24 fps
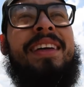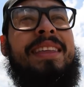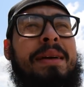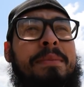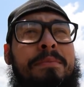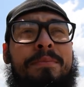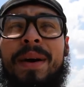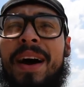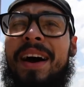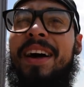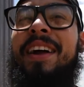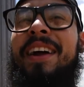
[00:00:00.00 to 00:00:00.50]
They
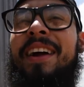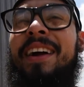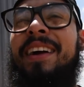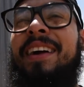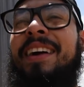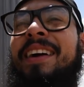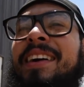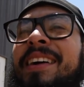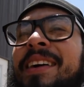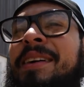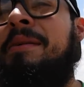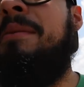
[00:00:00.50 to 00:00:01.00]
better.
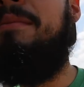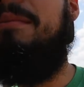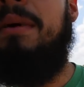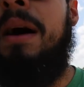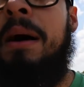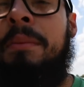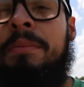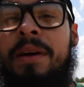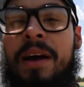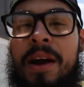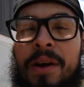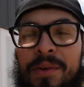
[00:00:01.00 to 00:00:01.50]

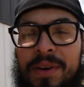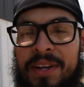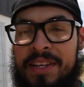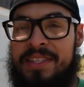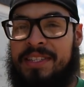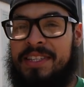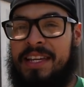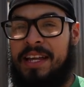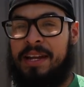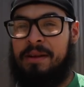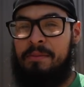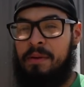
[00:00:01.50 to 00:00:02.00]
Bobby already
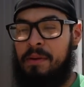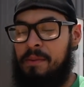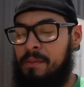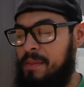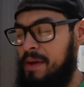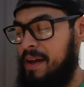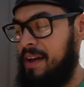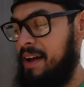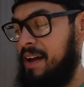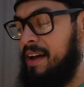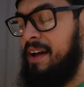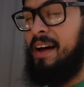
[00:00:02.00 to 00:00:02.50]
sent him a,
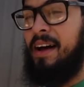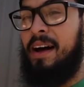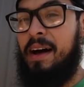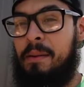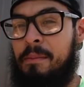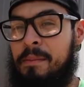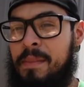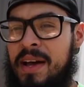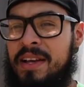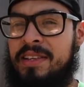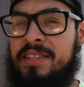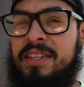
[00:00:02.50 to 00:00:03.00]
a
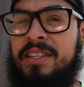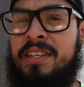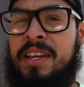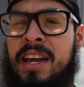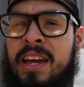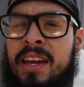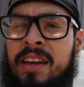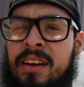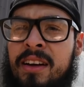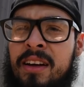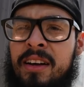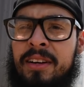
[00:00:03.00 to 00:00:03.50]
message.
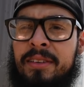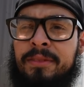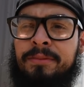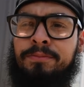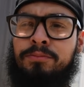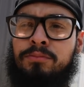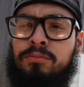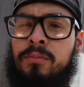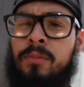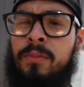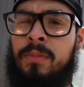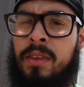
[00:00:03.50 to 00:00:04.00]
Hey, uh,
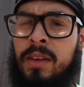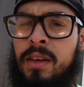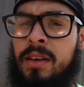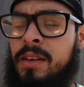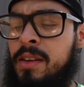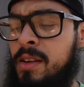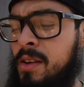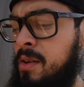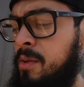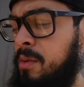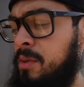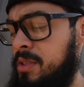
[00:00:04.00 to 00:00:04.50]

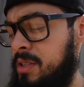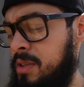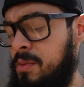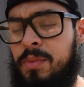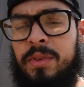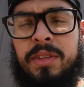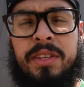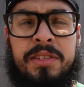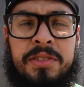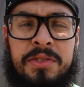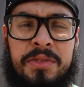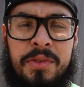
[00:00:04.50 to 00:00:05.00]
what's up
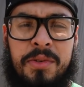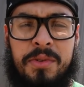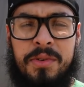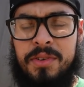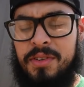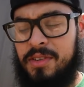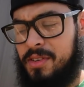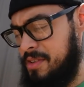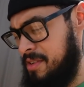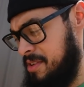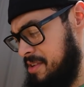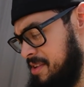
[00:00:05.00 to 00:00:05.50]
with these doors?